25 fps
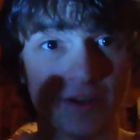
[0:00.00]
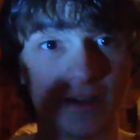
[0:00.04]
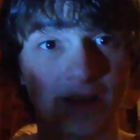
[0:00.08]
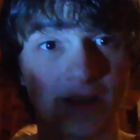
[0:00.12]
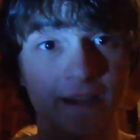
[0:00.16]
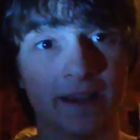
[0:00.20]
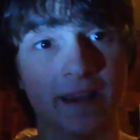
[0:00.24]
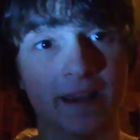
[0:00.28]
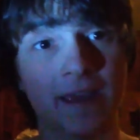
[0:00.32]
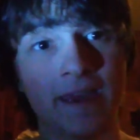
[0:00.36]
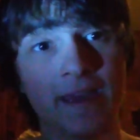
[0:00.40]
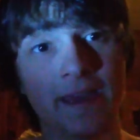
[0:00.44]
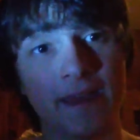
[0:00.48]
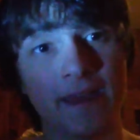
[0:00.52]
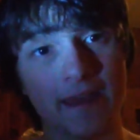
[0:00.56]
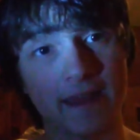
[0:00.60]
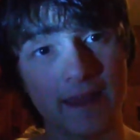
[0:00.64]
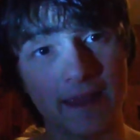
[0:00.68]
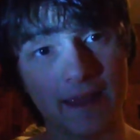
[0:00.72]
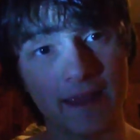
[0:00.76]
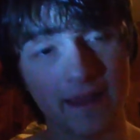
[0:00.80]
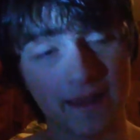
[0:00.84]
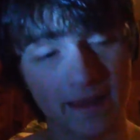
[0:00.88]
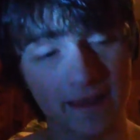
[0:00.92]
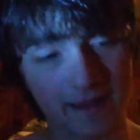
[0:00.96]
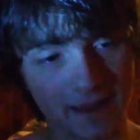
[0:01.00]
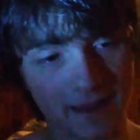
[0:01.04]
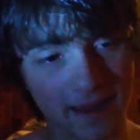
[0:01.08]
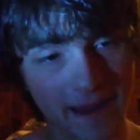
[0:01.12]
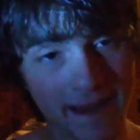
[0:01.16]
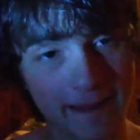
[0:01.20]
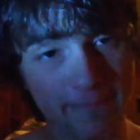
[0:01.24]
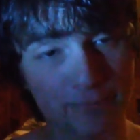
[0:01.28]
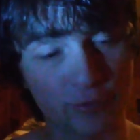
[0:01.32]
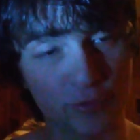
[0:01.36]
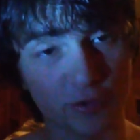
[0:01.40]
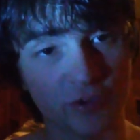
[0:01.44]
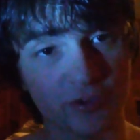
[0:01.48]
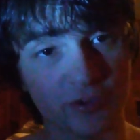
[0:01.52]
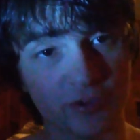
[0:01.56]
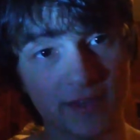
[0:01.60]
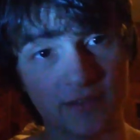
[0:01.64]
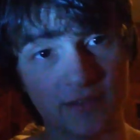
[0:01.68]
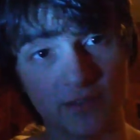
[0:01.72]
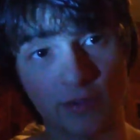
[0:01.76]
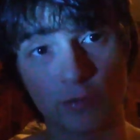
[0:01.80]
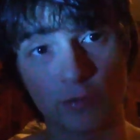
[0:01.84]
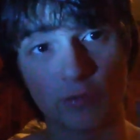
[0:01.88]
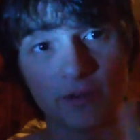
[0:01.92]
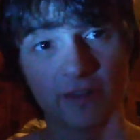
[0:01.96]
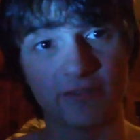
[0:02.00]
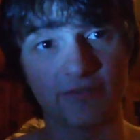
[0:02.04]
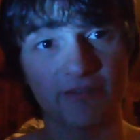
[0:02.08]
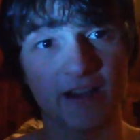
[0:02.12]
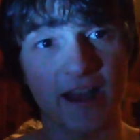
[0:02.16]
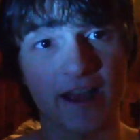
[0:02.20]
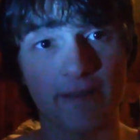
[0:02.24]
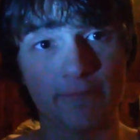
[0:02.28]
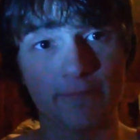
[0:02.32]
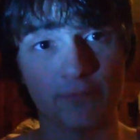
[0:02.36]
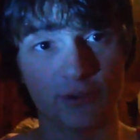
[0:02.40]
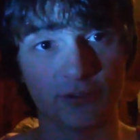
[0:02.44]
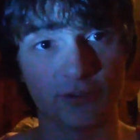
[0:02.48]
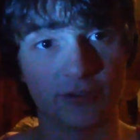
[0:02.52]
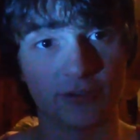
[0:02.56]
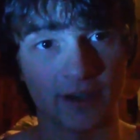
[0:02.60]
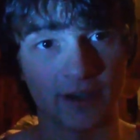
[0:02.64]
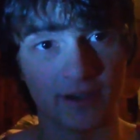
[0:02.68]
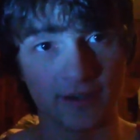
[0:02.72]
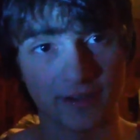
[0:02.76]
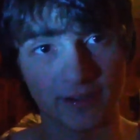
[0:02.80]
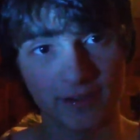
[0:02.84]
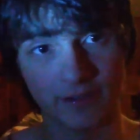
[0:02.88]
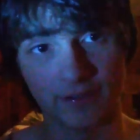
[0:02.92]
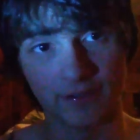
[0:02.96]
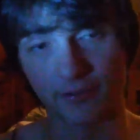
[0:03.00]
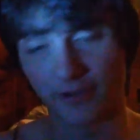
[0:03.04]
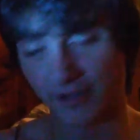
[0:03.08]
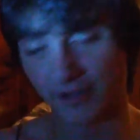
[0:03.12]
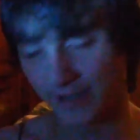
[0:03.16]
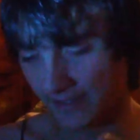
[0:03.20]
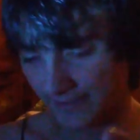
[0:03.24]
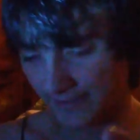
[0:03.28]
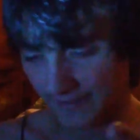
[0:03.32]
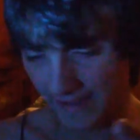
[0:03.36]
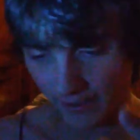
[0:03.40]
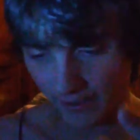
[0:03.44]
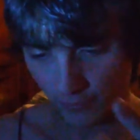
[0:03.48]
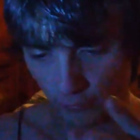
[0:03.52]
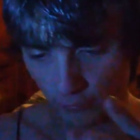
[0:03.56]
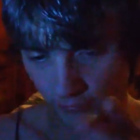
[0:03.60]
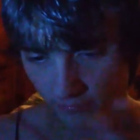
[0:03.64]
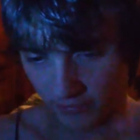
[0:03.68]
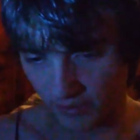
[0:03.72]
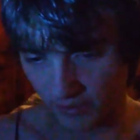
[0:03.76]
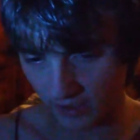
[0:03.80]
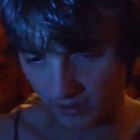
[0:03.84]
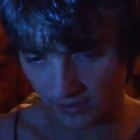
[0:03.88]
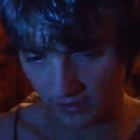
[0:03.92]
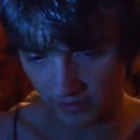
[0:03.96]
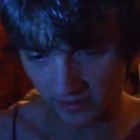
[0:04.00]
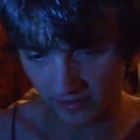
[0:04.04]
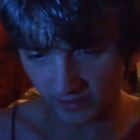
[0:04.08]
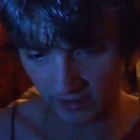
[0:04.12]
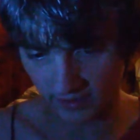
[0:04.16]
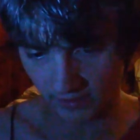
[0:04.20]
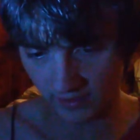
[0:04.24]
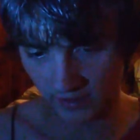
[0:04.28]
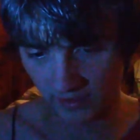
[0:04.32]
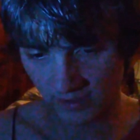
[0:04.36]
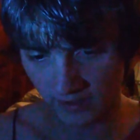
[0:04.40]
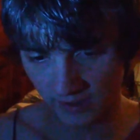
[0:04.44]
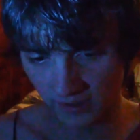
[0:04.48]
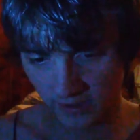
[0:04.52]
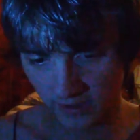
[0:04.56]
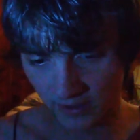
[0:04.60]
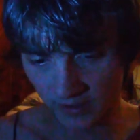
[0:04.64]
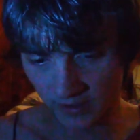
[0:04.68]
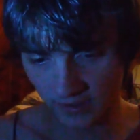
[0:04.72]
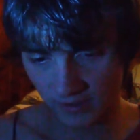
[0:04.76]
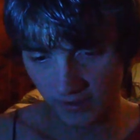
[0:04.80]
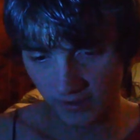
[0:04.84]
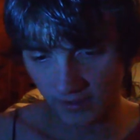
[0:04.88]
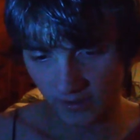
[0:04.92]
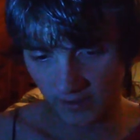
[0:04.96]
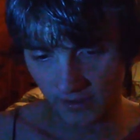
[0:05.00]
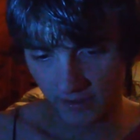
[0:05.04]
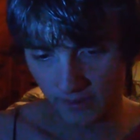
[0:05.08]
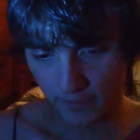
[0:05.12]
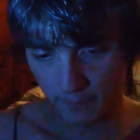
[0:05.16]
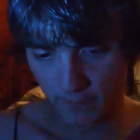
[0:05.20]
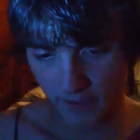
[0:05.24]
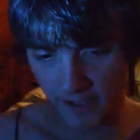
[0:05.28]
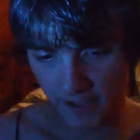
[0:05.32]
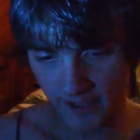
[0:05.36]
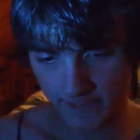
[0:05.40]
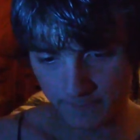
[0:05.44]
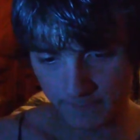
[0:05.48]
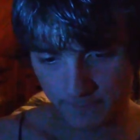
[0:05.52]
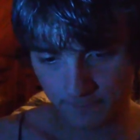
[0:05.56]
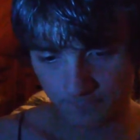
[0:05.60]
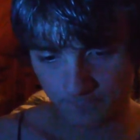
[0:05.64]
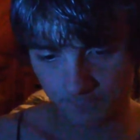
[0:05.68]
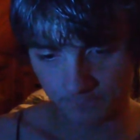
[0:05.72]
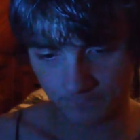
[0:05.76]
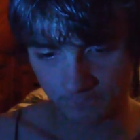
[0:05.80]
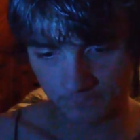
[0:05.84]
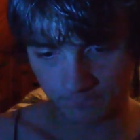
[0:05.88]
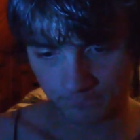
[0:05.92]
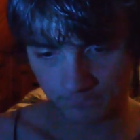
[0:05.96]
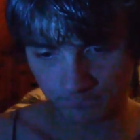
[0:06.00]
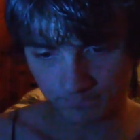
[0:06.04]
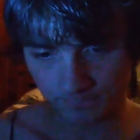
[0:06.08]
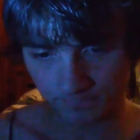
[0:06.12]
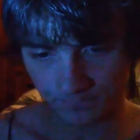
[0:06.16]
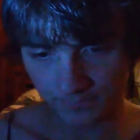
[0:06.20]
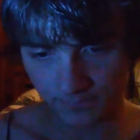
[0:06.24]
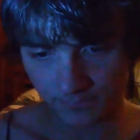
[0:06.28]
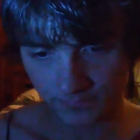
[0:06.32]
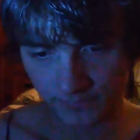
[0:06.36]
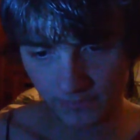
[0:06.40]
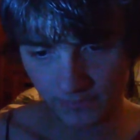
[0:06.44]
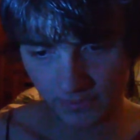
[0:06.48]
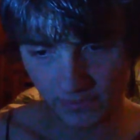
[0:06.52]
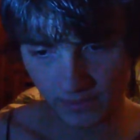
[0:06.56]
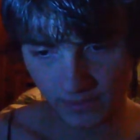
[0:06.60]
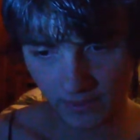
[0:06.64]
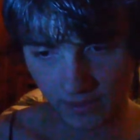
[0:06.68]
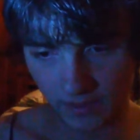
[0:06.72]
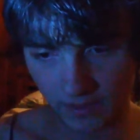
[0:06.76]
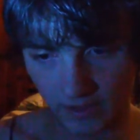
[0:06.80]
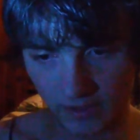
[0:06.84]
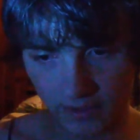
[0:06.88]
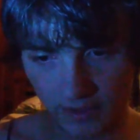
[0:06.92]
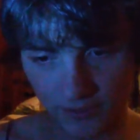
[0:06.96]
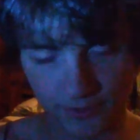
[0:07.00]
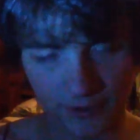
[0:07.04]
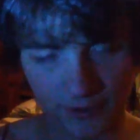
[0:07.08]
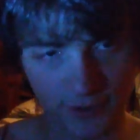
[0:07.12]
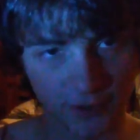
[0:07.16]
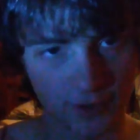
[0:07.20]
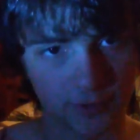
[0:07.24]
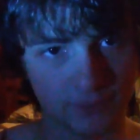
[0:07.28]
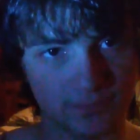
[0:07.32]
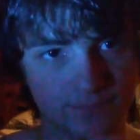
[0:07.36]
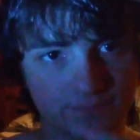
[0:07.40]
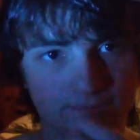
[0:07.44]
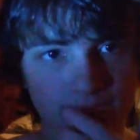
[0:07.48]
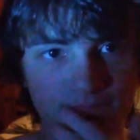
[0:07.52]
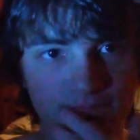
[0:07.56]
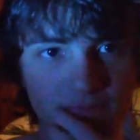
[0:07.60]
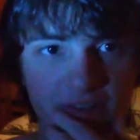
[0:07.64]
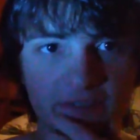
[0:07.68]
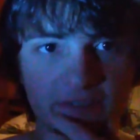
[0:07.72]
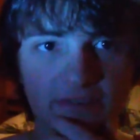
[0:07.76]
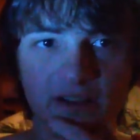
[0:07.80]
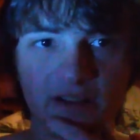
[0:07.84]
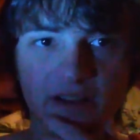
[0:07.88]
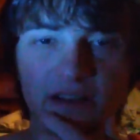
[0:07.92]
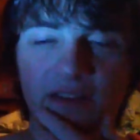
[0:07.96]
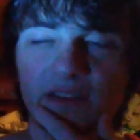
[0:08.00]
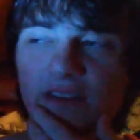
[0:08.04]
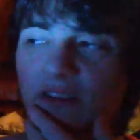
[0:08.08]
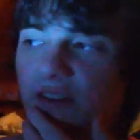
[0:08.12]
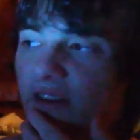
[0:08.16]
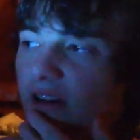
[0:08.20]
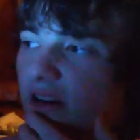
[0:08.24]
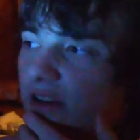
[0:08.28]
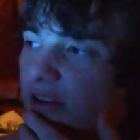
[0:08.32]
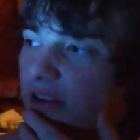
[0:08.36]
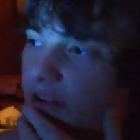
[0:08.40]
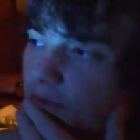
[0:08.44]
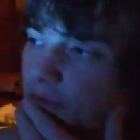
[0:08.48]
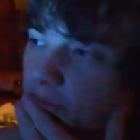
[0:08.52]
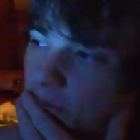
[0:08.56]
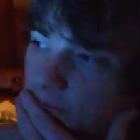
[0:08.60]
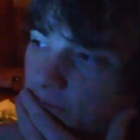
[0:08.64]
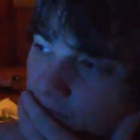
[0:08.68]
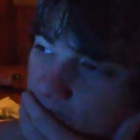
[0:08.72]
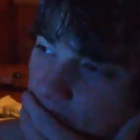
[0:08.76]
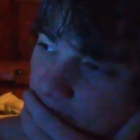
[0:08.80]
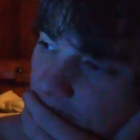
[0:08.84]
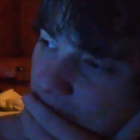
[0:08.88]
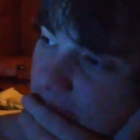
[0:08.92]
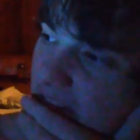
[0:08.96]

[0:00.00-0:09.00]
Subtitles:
Fucking 8% to 25%, right? That whole fucking thing. But, I don't know. It fucking sucks.